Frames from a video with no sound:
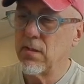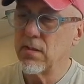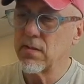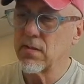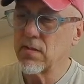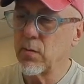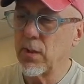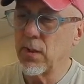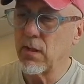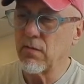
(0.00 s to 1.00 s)
is a
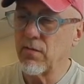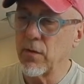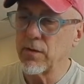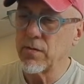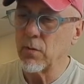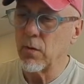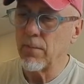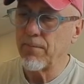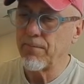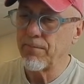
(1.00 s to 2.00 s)
sweet little foot tool.
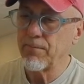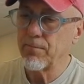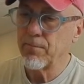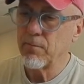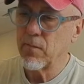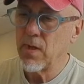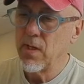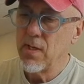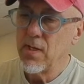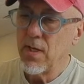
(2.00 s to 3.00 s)

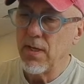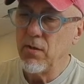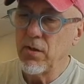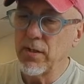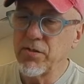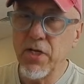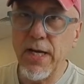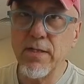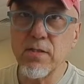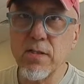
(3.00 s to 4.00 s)
And you can
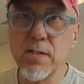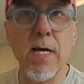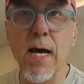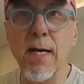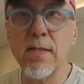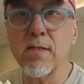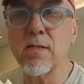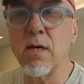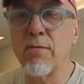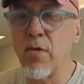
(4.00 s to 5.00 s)
change the size
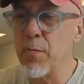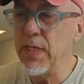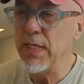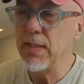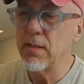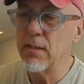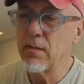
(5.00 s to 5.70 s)
of the bead